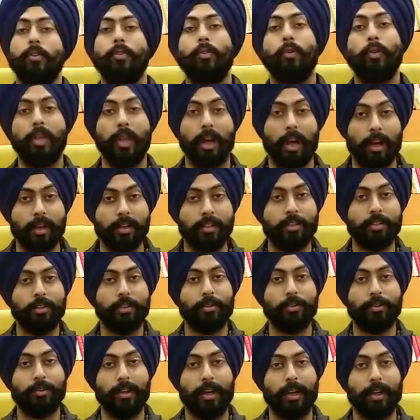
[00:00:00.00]
So the answer
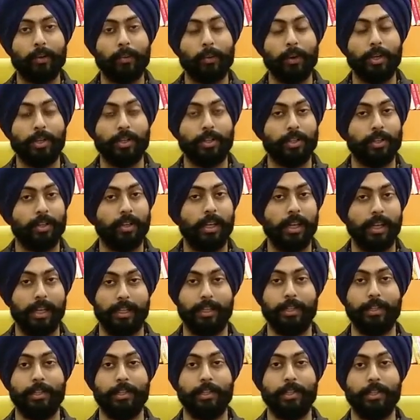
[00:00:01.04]
to that question
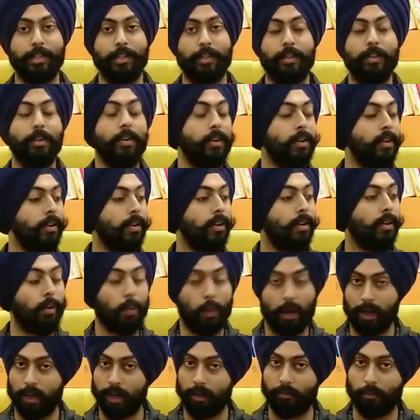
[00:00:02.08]
is
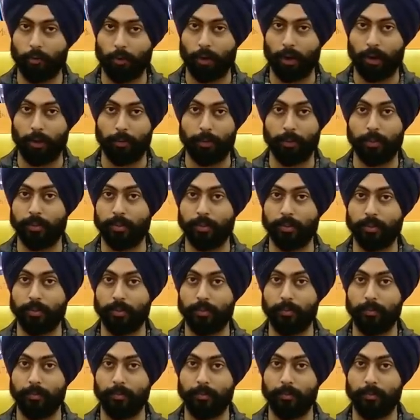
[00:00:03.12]
24 hours.